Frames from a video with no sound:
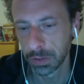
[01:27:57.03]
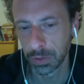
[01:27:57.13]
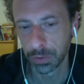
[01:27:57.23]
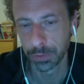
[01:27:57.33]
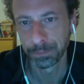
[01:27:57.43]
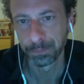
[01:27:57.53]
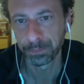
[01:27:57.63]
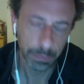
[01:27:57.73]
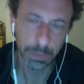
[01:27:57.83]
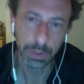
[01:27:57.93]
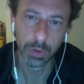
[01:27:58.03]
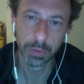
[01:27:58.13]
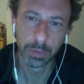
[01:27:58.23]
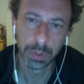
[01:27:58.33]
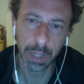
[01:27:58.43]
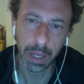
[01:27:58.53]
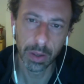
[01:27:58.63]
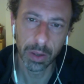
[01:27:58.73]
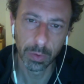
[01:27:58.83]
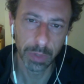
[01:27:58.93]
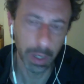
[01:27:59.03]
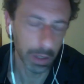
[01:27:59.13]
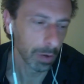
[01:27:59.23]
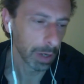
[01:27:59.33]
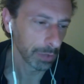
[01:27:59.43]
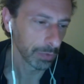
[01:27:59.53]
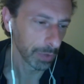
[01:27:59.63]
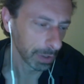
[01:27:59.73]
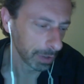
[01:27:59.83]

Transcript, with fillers: So, so thank you, thank you, Catherine.